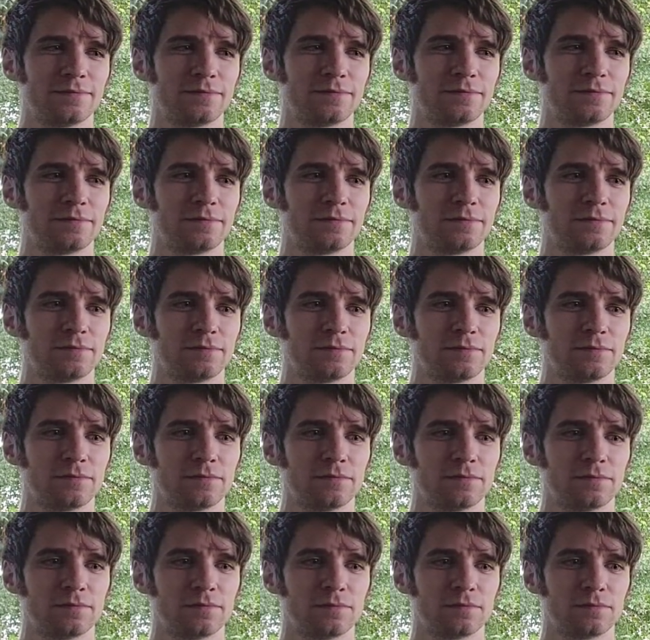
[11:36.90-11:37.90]

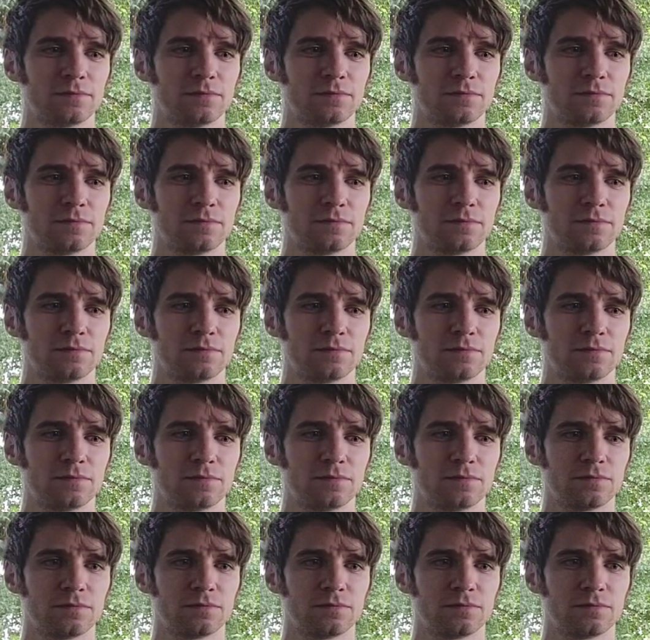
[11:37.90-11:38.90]

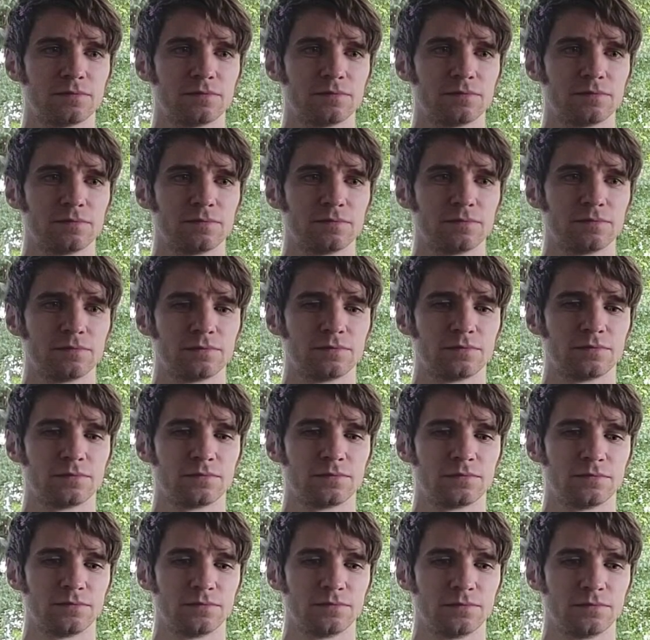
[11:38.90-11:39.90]

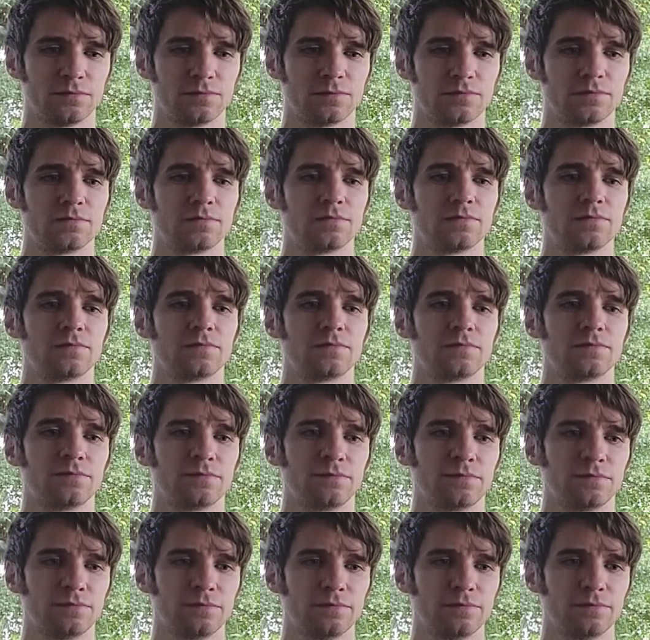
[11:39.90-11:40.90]

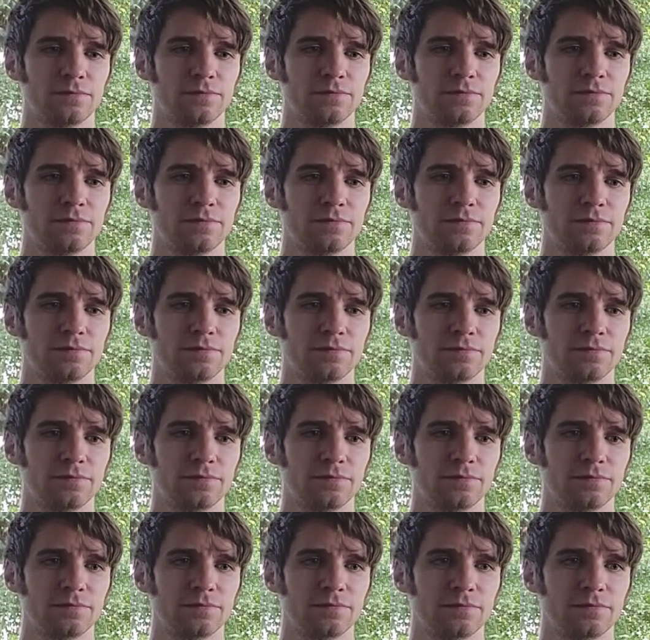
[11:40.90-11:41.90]

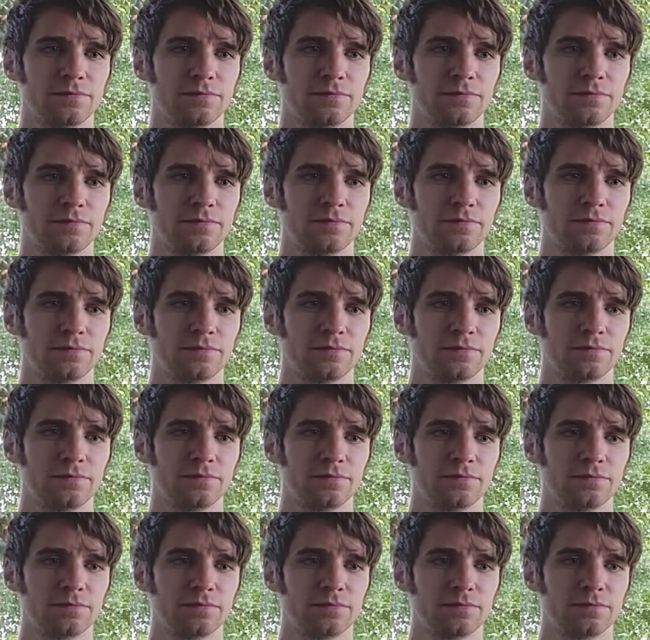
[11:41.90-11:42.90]

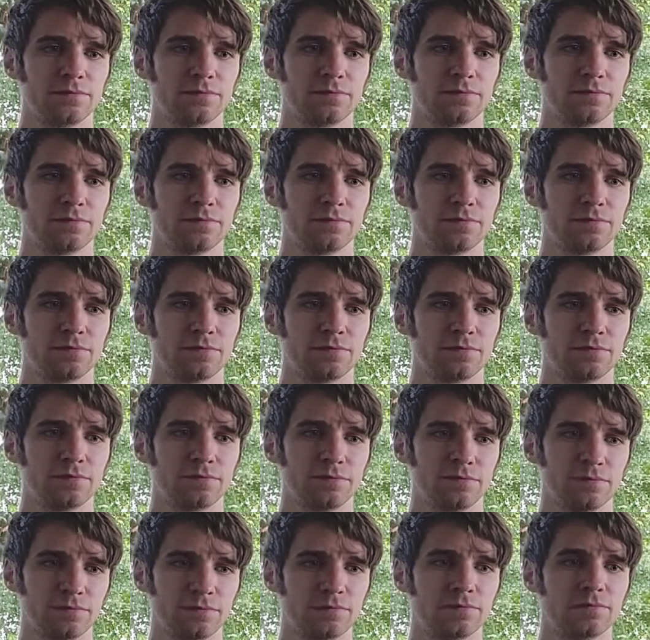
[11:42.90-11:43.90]
(not speaking)